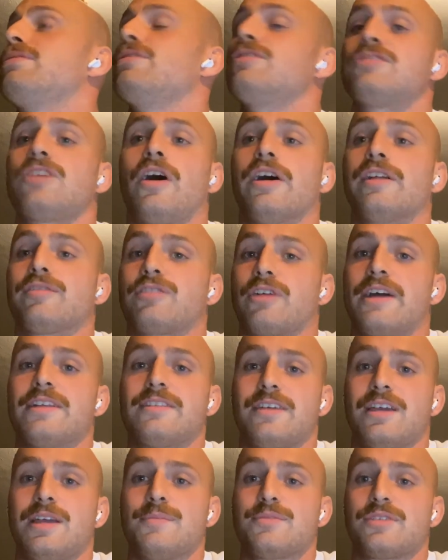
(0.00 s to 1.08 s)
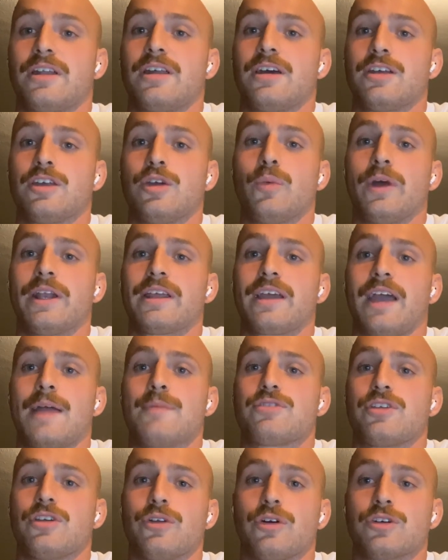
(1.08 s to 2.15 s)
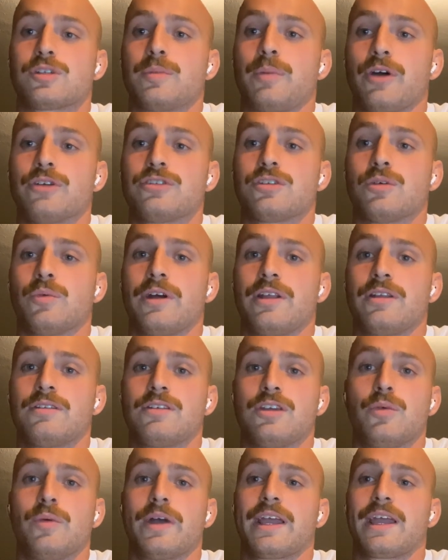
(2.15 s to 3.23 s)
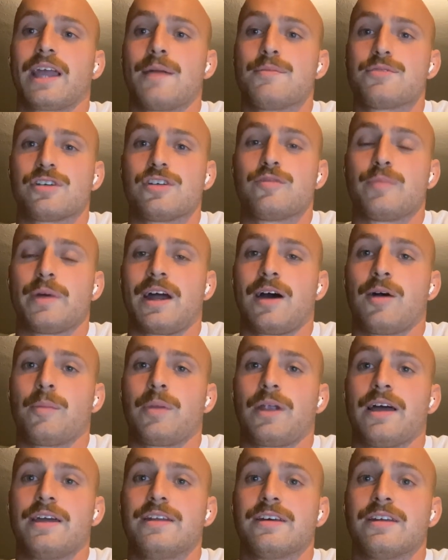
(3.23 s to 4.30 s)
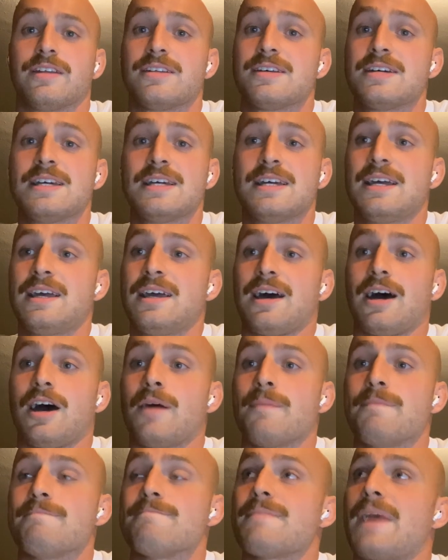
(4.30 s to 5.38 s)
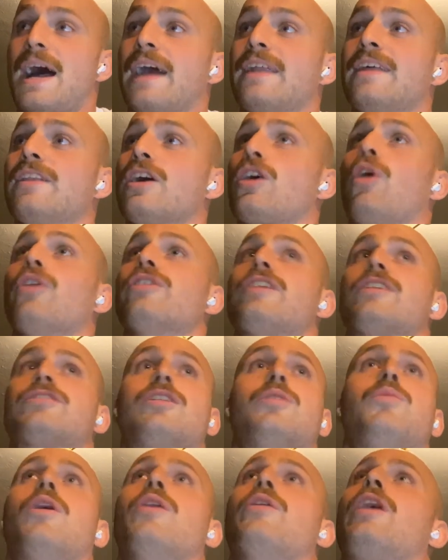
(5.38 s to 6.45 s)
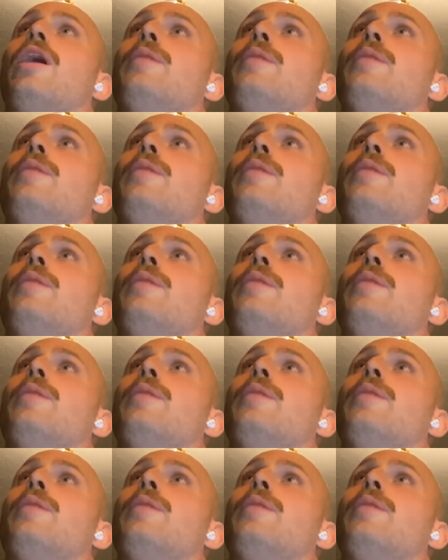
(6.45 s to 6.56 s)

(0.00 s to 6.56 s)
sign of great teams, and you win games that you're not supposed to win. You win games that you've been outplayed in, and in the context of the World